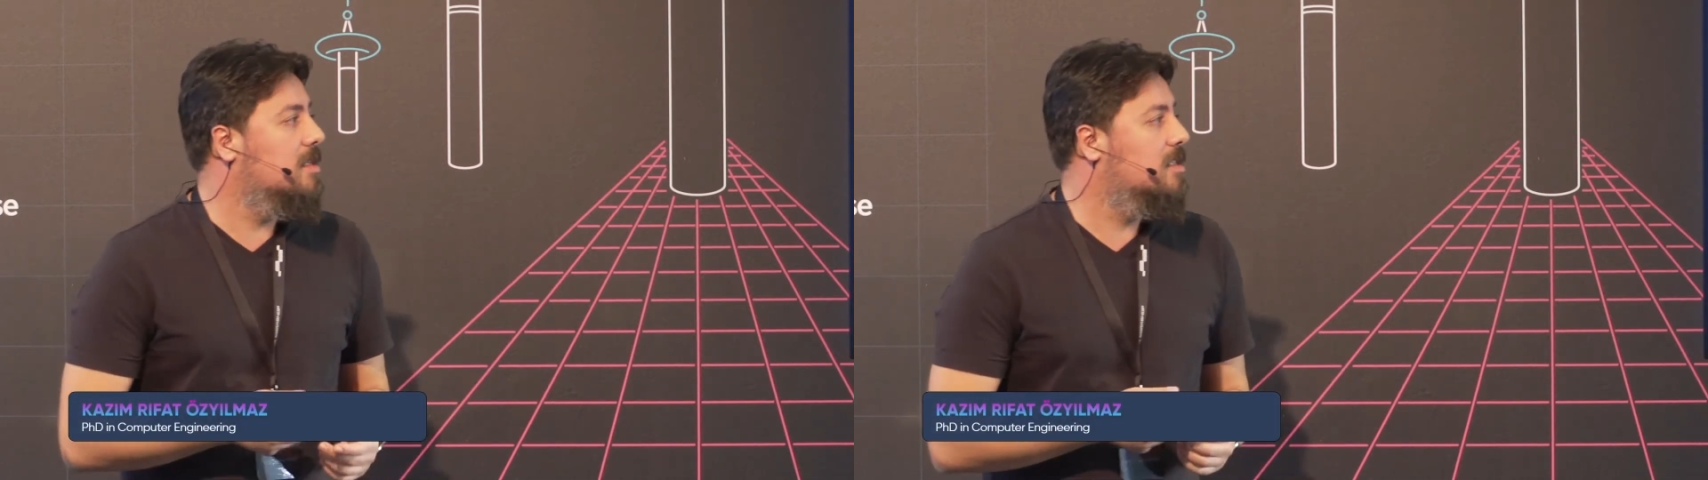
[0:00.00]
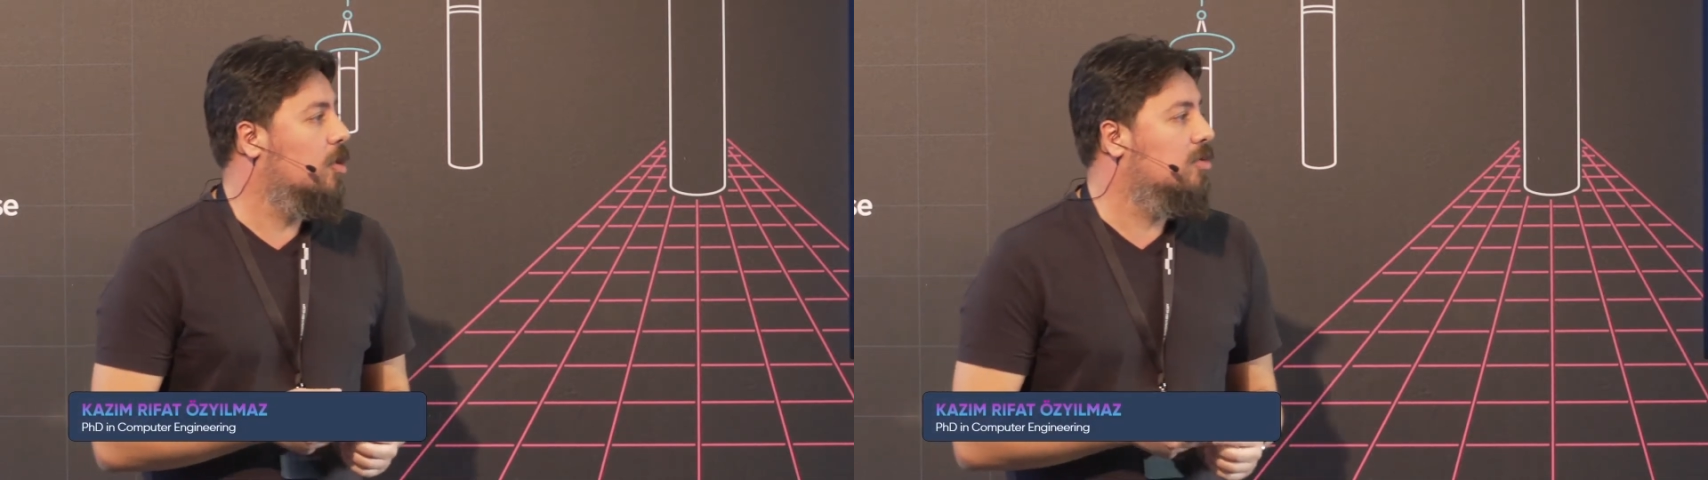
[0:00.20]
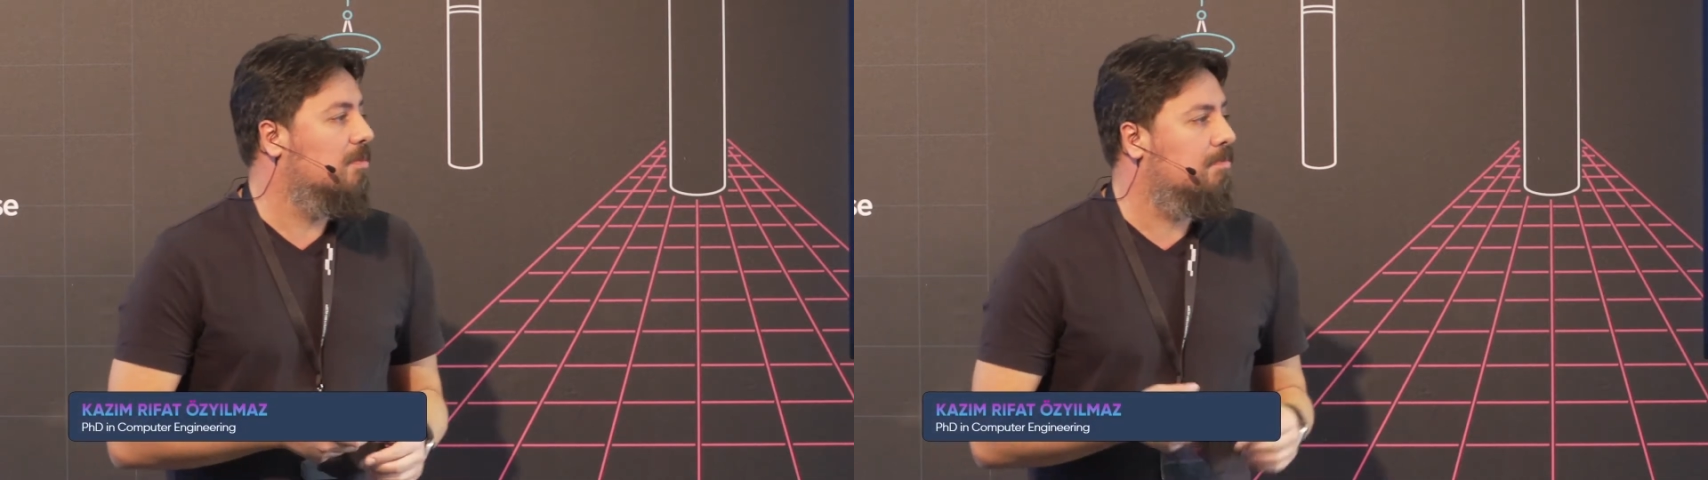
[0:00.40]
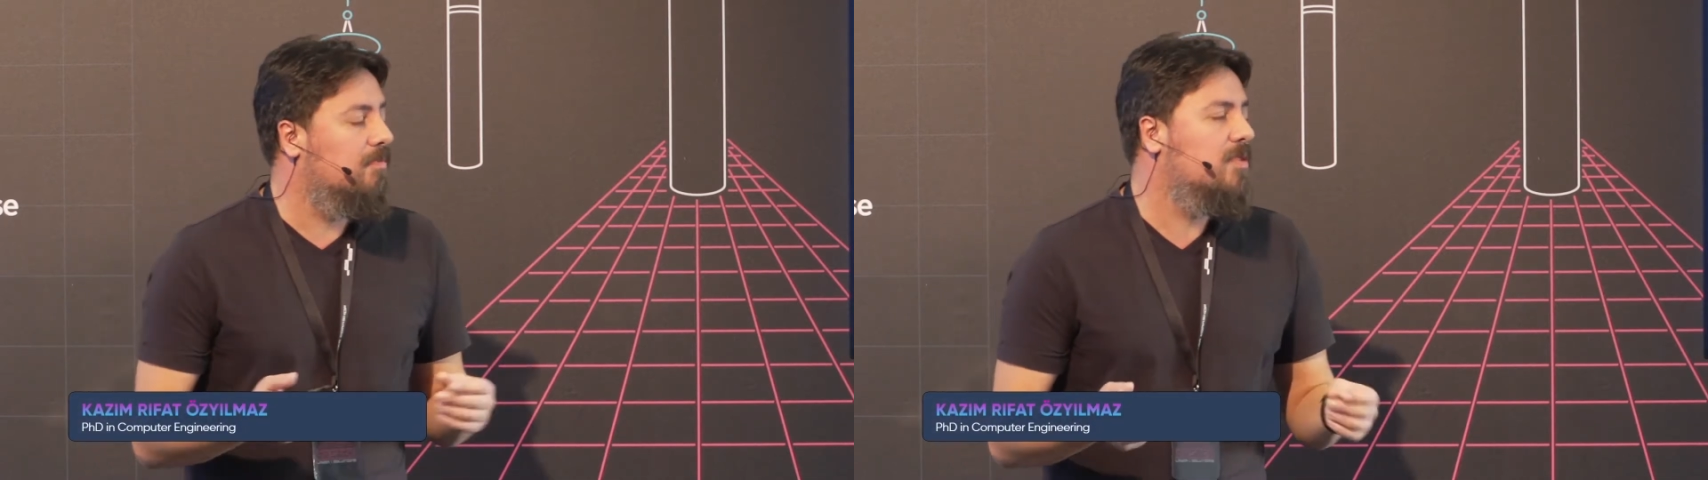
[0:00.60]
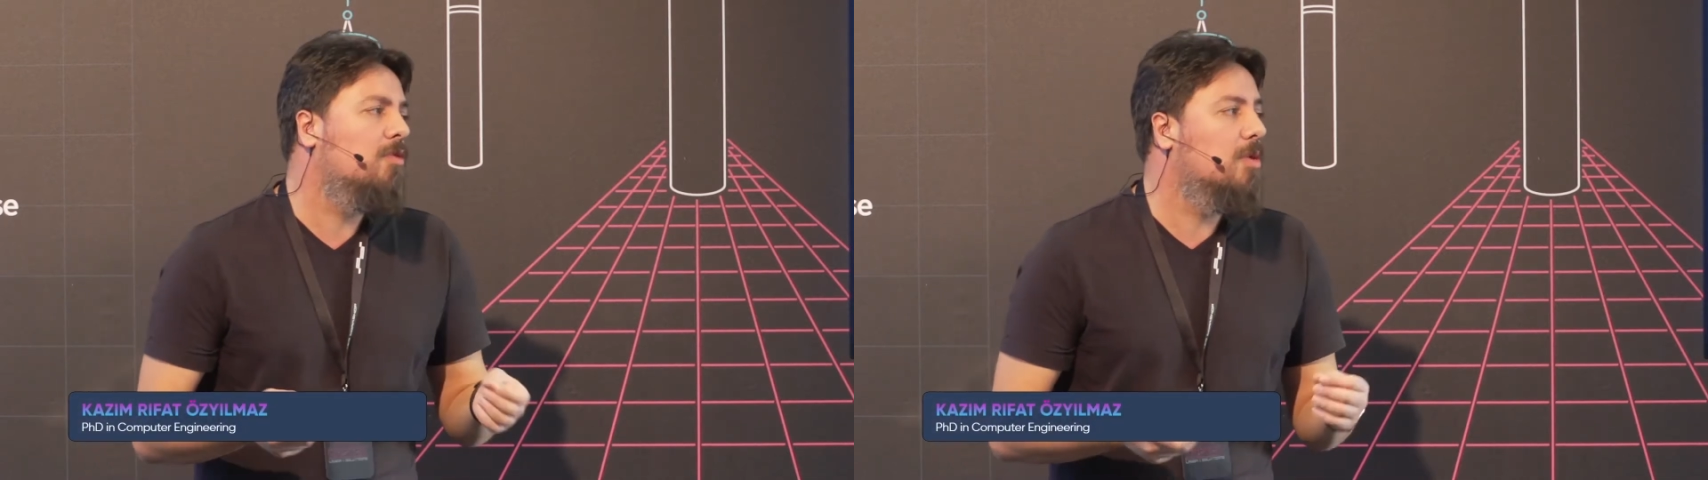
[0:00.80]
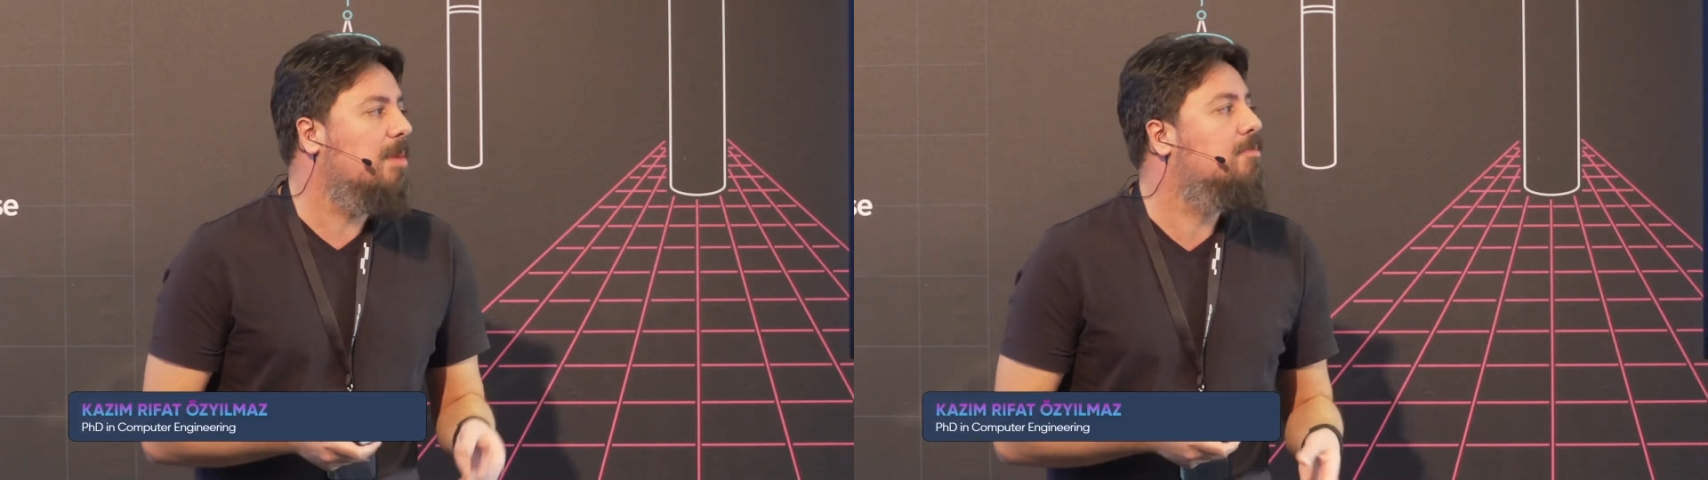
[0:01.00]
So there will be